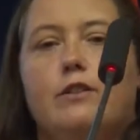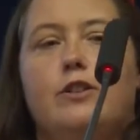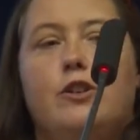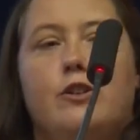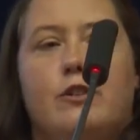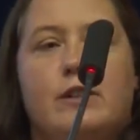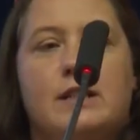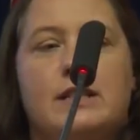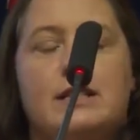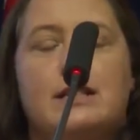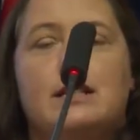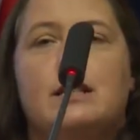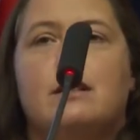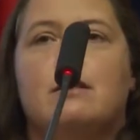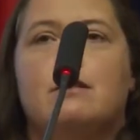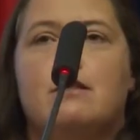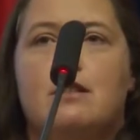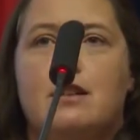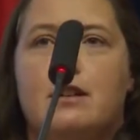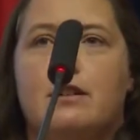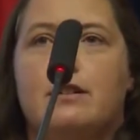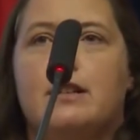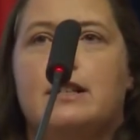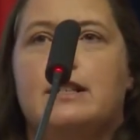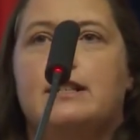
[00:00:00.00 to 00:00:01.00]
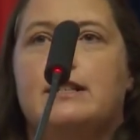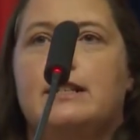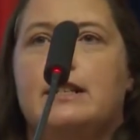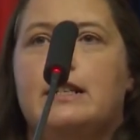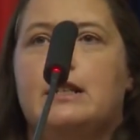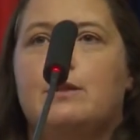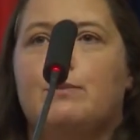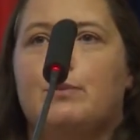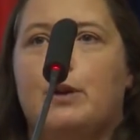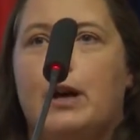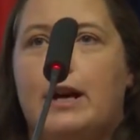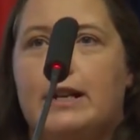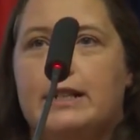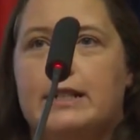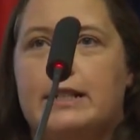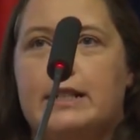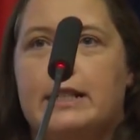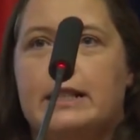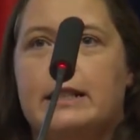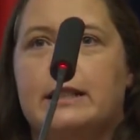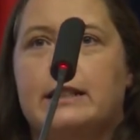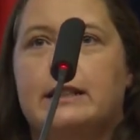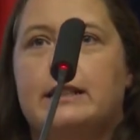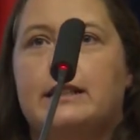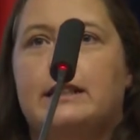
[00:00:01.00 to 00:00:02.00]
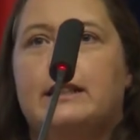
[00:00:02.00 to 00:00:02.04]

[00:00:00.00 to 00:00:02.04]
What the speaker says: you can still clearly see the branding.